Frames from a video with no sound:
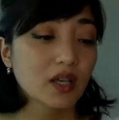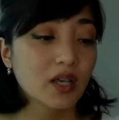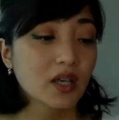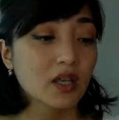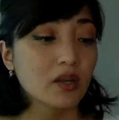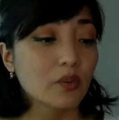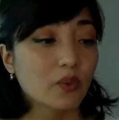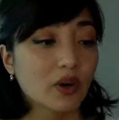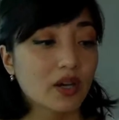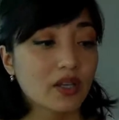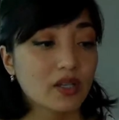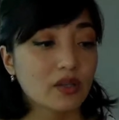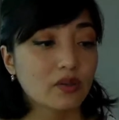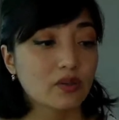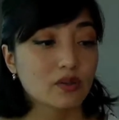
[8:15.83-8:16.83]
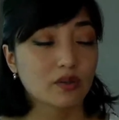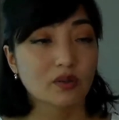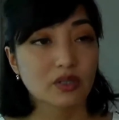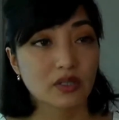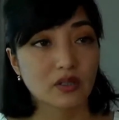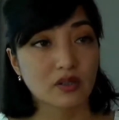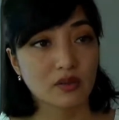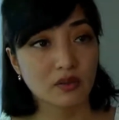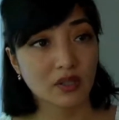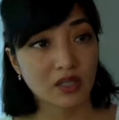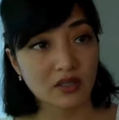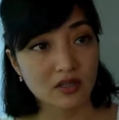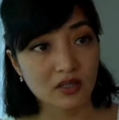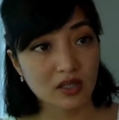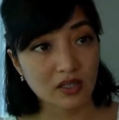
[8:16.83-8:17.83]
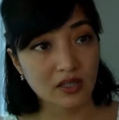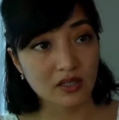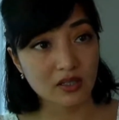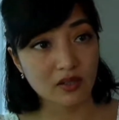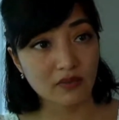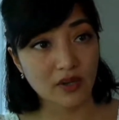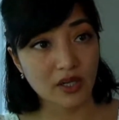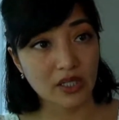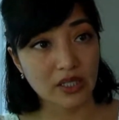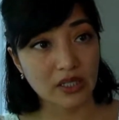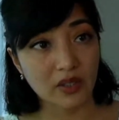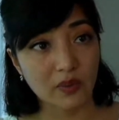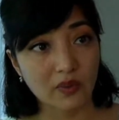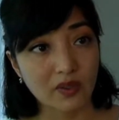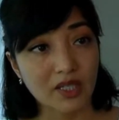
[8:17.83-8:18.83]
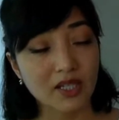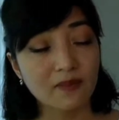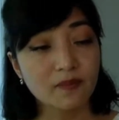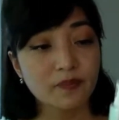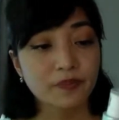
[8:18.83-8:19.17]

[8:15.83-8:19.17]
What you do is, you can see it's very liquidy.